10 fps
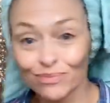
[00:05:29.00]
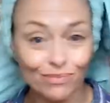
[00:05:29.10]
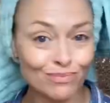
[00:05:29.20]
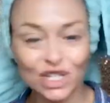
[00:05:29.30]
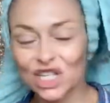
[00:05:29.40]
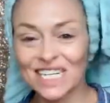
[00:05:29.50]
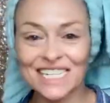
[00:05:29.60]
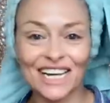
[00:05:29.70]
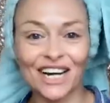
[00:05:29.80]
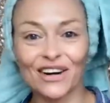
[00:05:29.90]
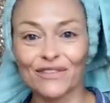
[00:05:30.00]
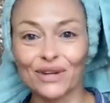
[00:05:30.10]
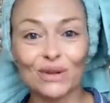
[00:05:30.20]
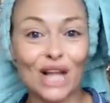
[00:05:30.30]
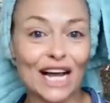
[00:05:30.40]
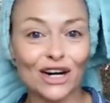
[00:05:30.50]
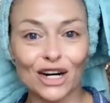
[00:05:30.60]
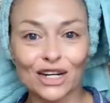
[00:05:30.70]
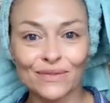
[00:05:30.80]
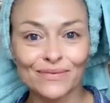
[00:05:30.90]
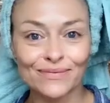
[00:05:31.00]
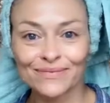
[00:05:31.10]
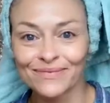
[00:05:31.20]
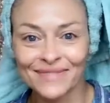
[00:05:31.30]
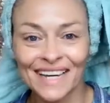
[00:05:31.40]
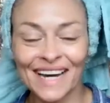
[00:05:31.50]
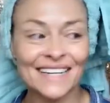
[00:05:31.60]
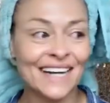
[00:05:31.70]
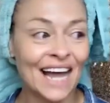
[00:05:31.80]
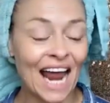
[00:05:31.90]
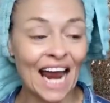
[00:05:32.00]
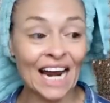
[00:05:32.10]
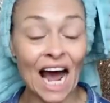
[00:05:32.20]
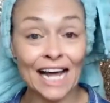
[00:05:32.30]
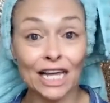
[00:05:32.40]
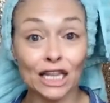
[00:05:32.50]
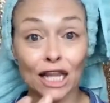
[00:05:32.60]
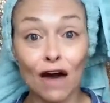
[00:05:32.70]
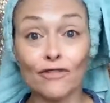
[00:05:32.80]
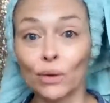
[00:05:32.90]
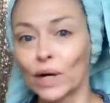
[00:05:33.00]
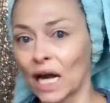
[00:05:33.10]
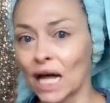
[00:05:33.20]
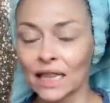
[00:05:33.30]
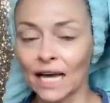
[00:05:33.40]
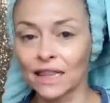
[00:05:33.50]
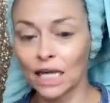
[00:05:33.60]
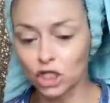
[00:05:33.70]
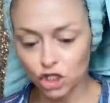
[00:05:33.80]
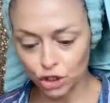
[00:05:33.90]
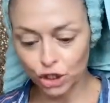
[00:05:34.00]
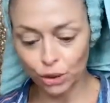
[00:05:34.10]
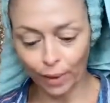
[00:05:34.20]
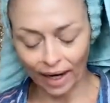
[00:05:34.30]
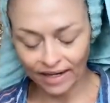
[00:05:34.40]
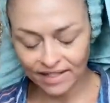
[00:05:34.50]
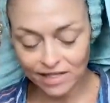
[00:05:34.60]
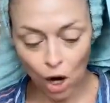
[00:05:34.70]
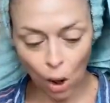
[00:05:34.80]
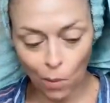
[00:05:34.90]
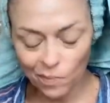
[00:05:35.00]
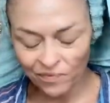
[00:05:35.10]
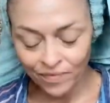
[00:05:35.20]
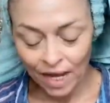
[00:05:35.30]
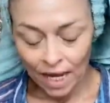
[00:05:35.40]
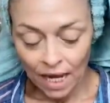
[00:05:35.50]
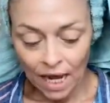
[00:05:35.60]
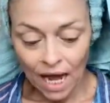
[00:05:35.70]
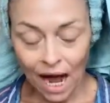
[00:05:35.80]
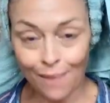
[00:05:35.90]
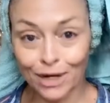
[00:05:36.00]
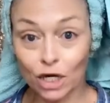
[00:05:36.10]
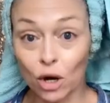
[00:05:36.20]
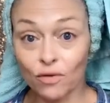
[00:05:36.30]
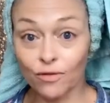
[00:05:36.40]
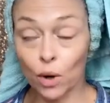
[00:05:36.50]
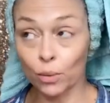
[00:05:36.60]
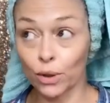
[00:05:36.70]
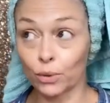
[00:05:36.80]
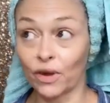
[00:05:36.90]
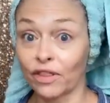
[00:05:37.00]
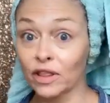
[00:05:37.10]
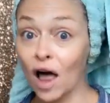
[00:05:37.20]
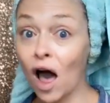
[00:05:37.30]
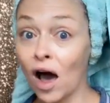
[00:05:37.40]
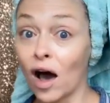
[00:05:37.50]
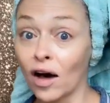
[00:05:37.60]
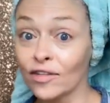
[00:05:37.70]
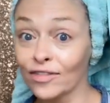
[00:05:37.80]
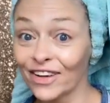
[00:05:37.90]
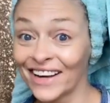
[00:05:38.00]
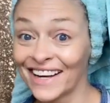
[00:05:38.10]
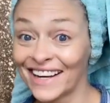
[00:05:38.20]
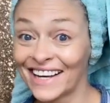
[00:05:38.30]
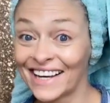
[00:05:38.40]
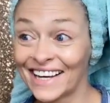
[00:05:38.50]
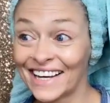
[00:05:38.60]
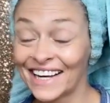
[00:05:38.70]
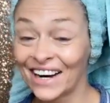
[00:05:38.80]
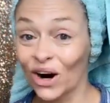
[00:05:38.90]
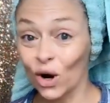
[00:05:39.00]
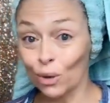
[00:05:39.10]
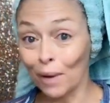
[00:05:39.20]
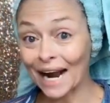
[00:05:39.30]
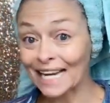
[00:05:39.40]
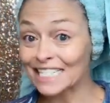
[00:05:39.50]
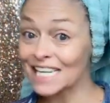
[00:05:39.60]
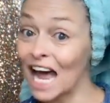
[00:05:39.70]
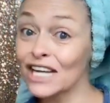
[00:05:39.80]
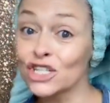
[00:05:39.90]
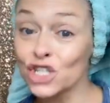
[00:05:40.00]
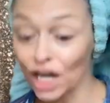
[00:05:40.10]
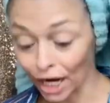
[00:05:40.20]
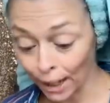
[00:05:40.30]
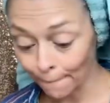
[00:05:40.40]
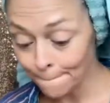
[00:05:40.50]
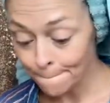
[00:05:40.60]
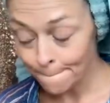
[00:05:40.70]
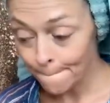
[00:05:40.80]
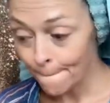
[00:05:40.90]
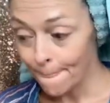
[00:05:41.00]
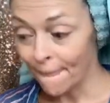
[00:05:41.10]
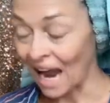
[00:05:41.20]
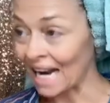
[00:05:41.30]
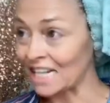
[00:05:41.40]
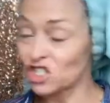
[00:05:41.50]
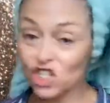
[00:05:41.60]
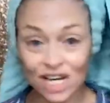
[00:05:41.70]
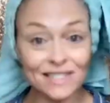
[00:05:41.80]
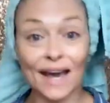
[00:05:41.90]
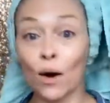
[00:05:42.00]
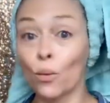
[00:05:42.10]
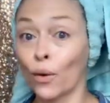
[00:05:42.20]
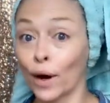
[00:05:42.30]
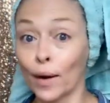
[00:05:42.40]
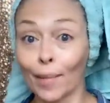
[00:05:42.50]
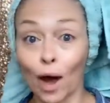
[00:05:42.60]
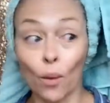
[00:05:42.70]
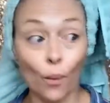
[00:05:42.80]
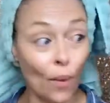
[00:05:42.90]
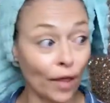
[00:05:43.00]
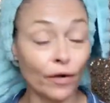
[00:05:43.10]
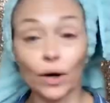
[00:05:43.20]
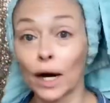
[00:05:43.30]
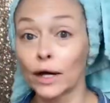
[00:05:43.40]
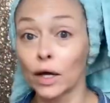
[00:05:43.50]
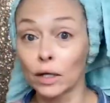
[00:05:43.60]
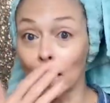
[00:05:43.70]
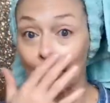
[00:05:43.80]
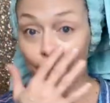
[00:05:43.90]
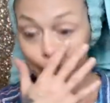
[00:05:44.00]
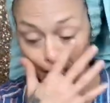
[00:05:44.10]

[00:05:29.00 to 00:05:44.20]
but she doesn't care if you like her. Okay? And I can love you and not like things you're doing. So I'm going to go forward with love, or my intention, and I just can't worry about whether or not y'all like me,